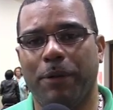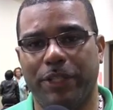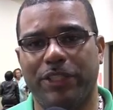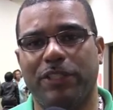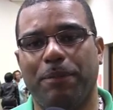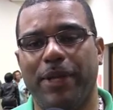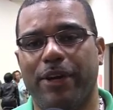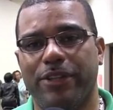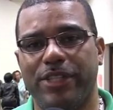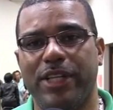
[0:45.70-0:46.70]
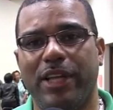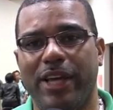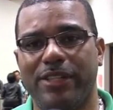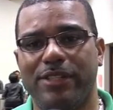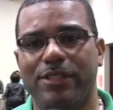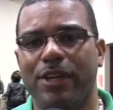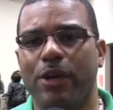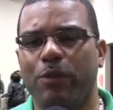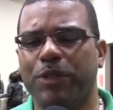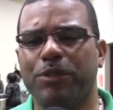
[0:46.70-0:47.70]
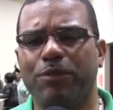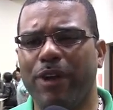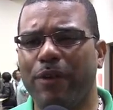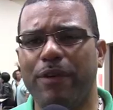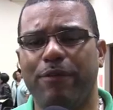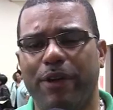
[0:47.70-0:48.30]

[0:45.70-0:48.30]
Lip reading: purchase a PRC license, which was very,